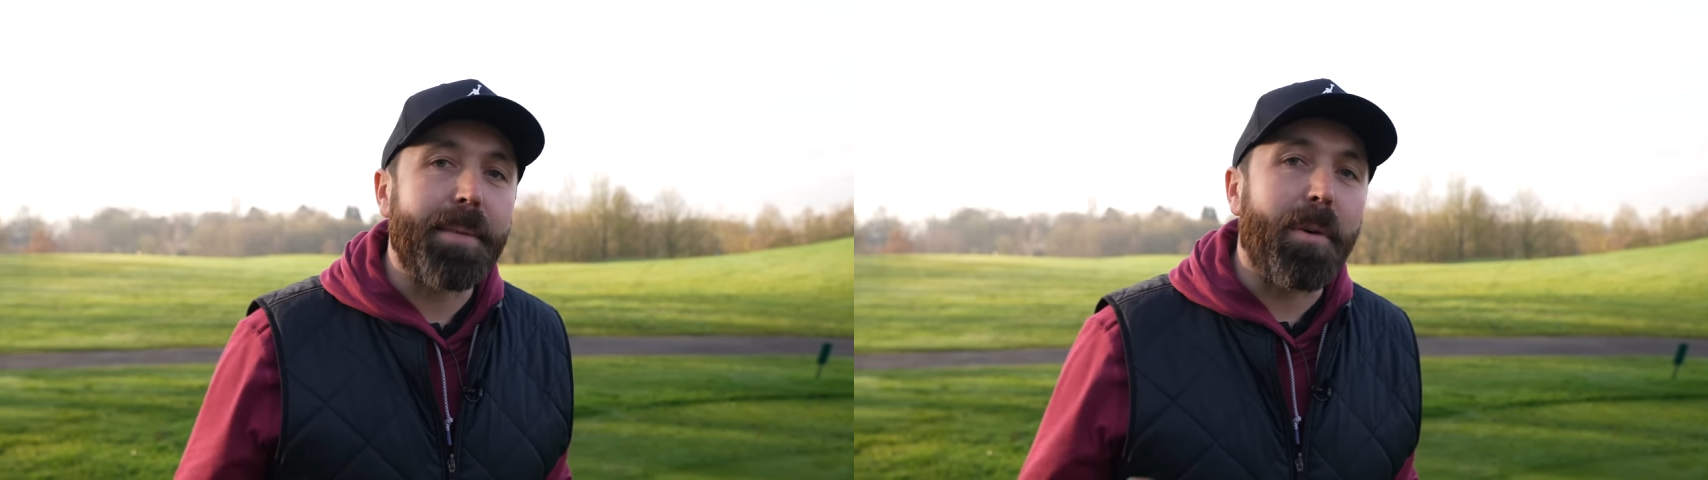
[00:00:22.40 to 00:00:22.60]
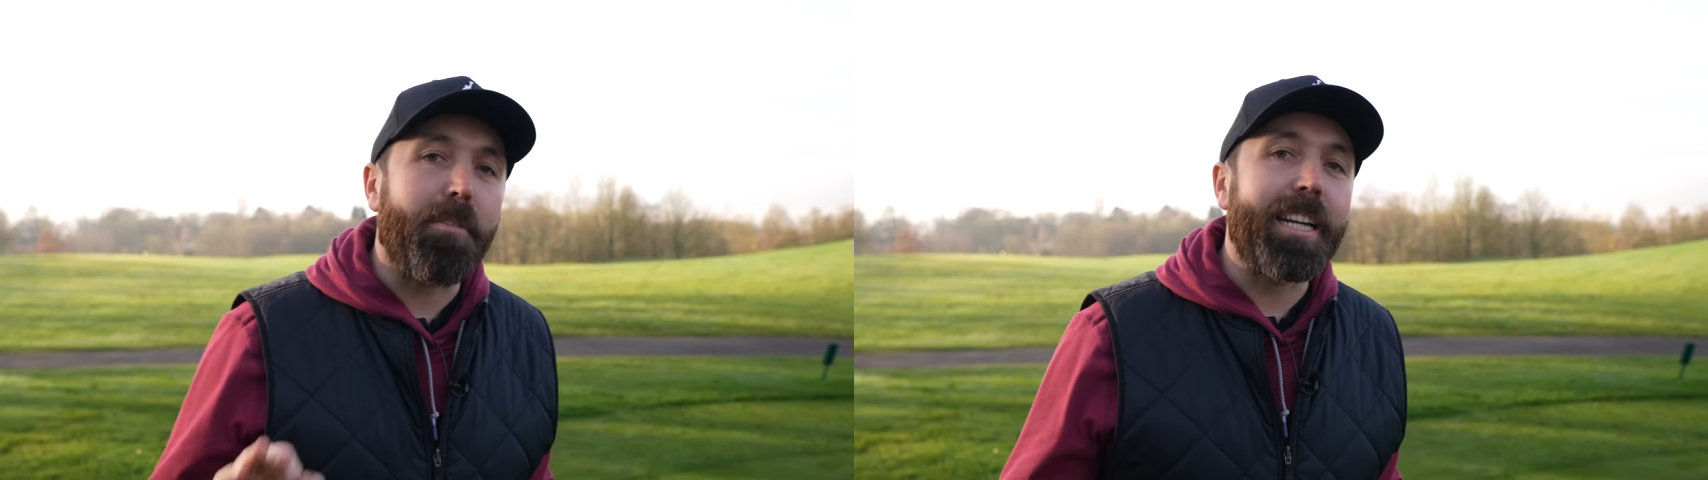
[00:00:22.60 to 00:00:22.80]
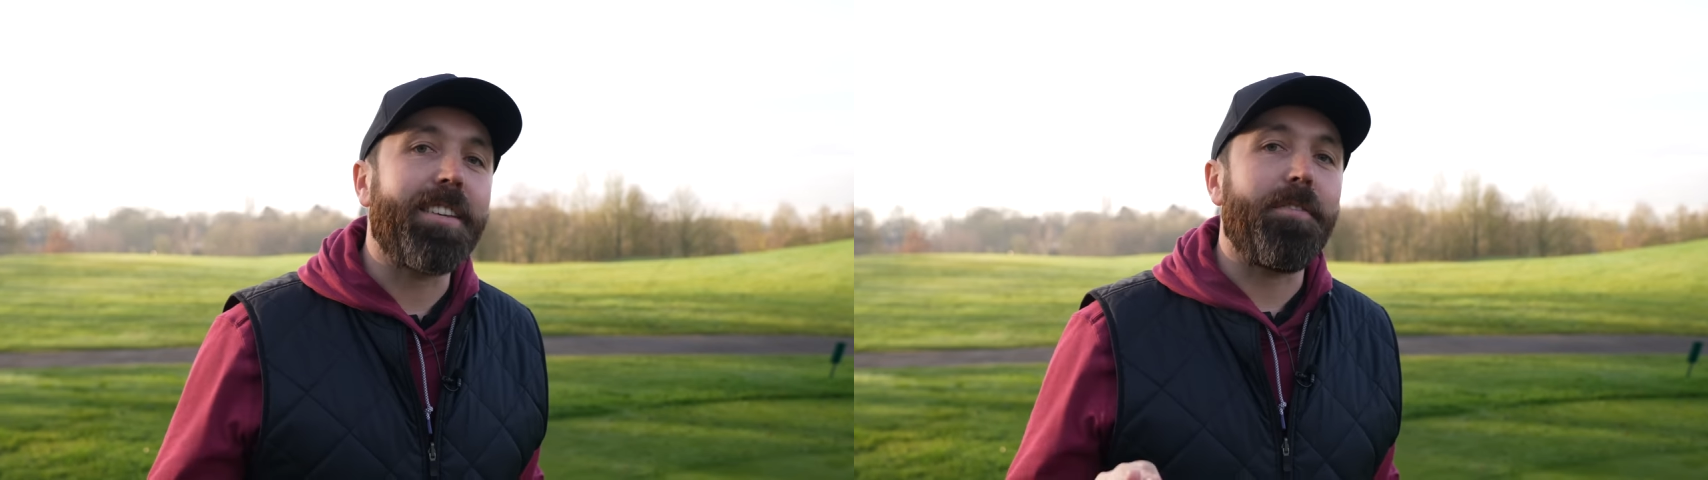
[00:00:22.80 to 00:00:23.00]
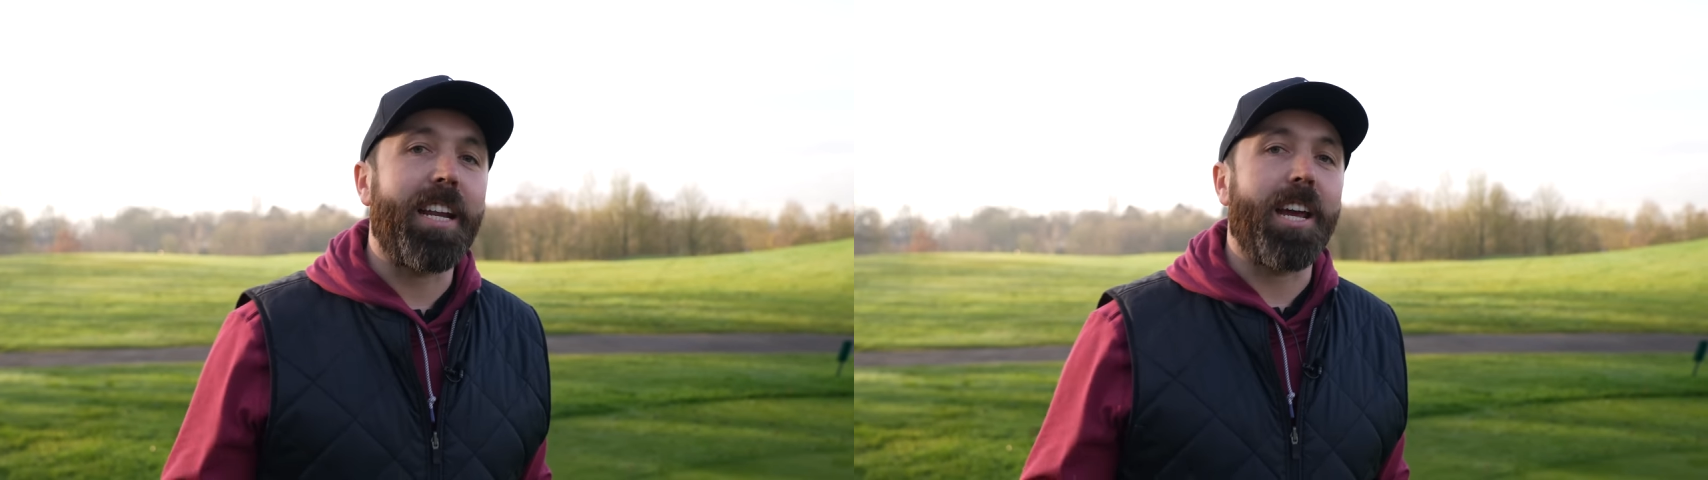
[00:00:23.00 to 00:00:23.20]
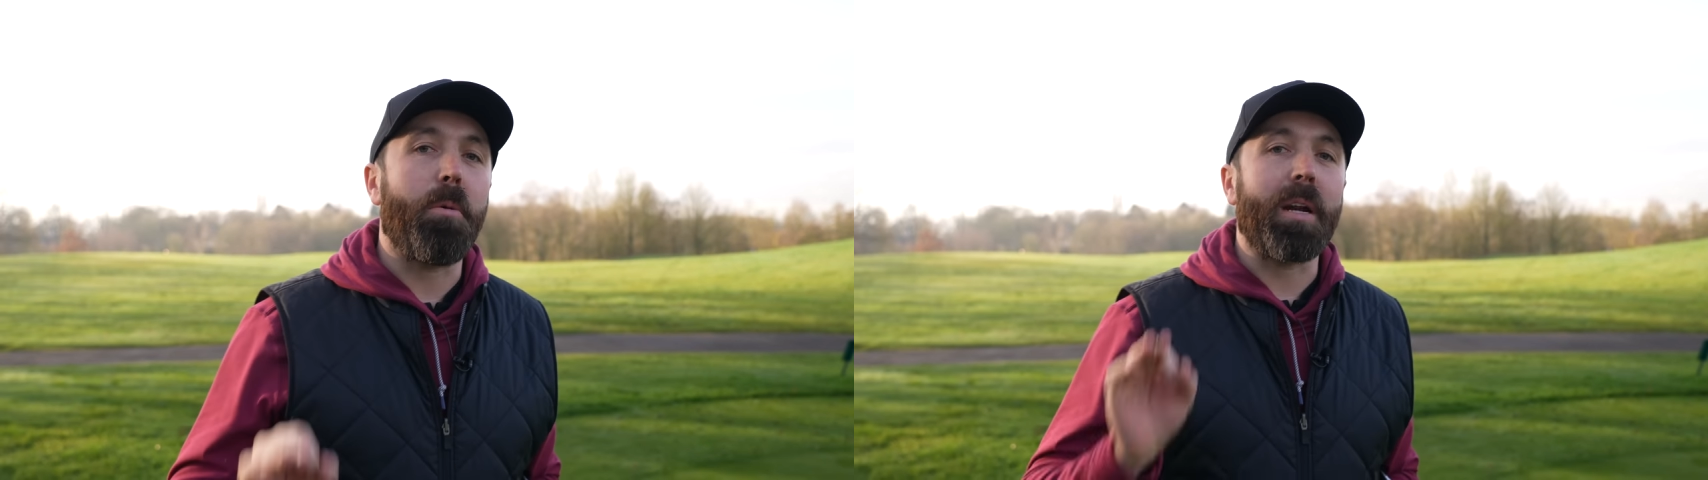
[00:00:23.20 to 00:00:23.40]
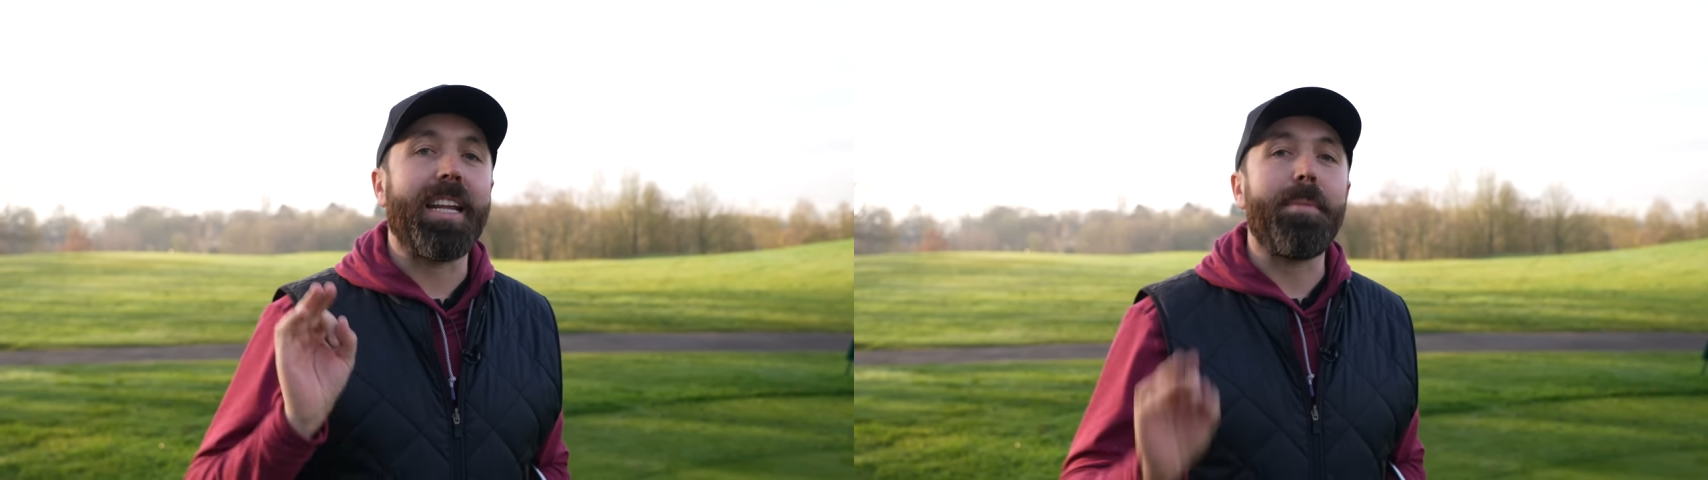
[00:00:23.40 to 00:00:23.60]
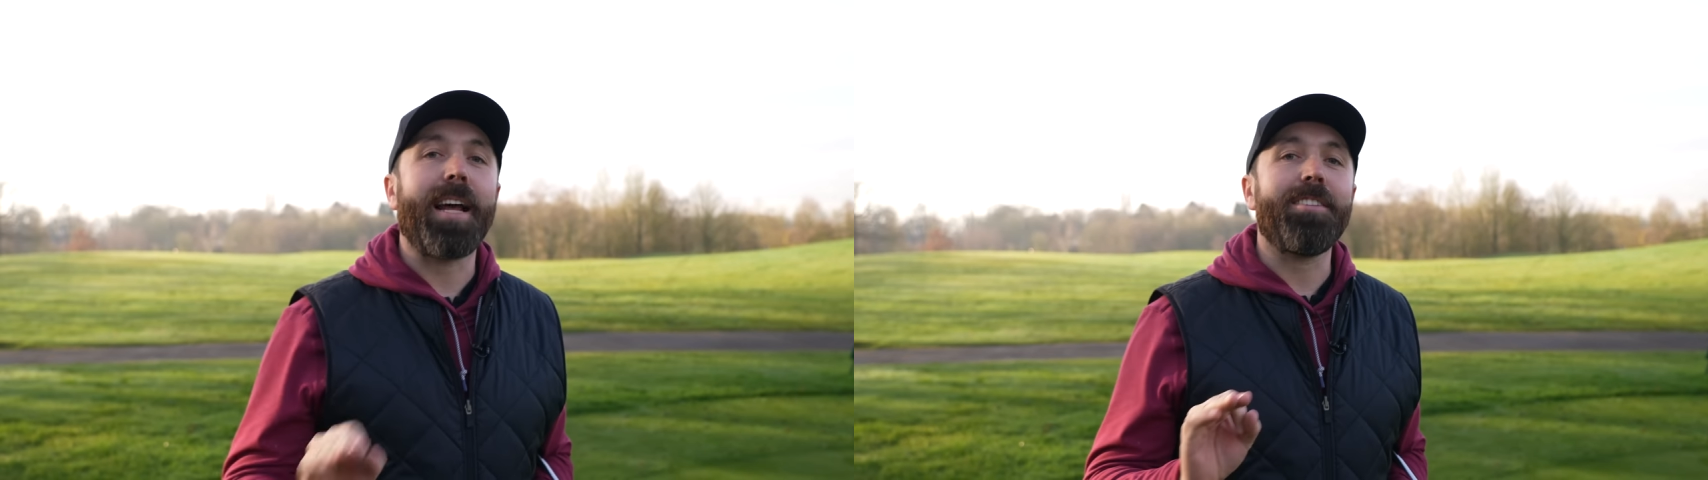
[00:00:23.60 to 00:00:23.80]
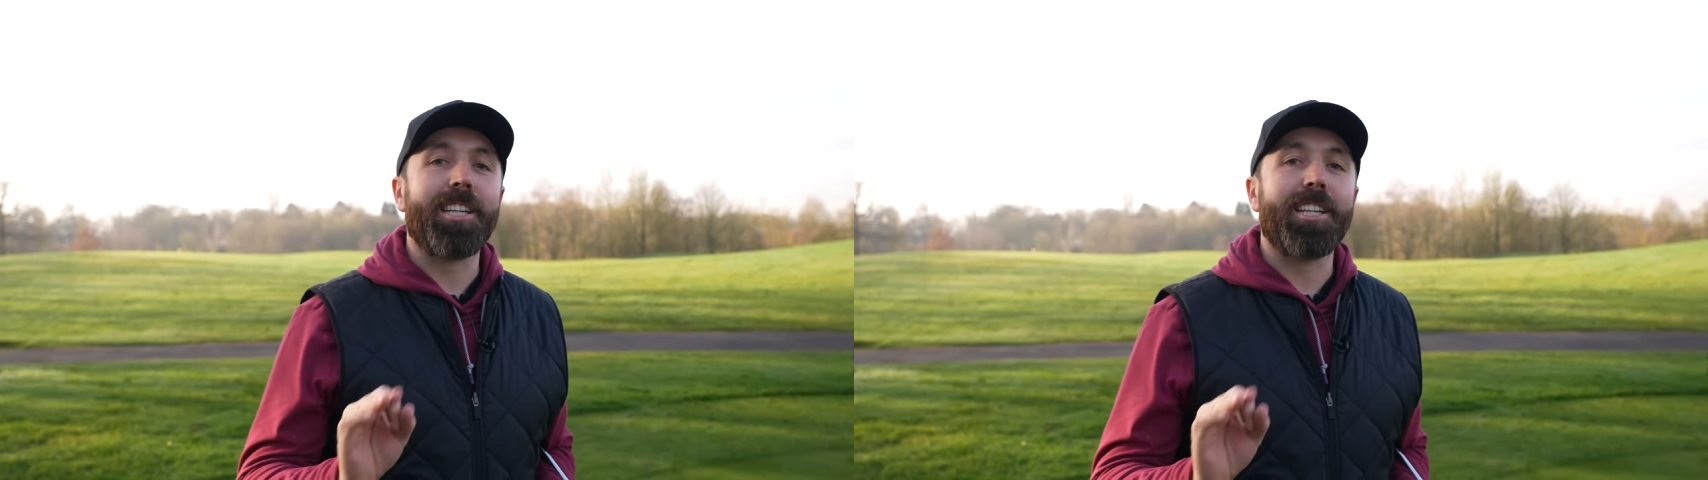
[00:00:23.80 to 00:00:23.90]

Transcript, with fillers: in my recent video when I nipped down